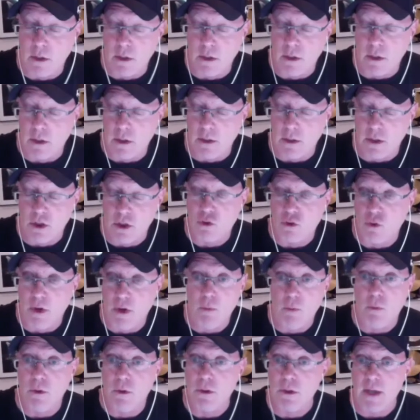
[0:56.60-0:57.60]
the street
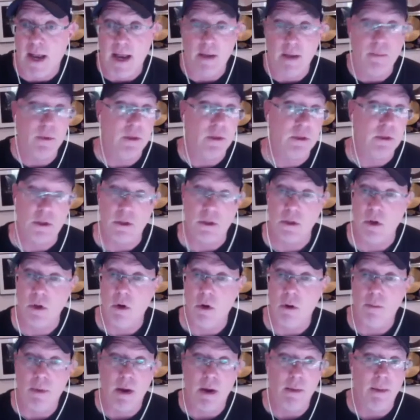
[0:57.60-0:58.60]
was ambulances
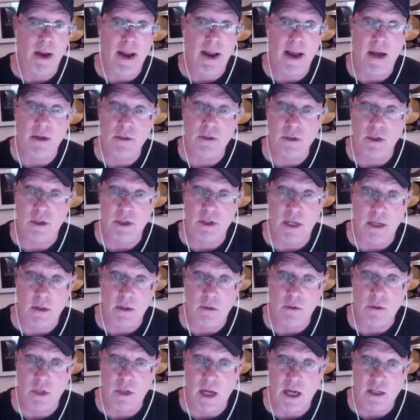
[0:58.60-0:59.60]
going by my house to St.
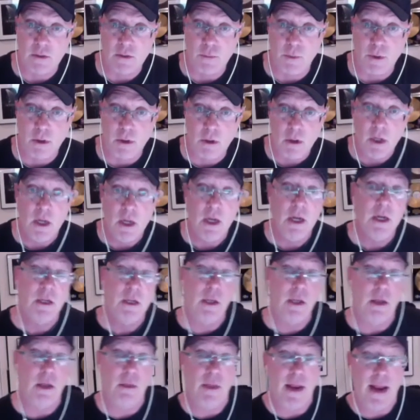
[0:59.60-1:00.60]
Luke's Hospital.
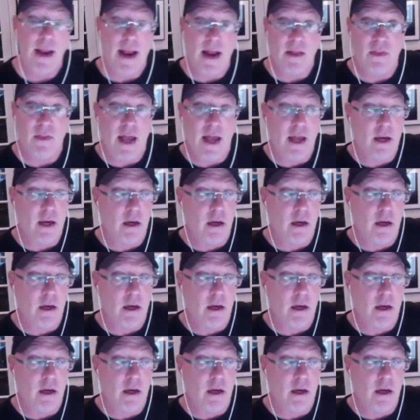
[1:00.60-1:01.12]
Then they had that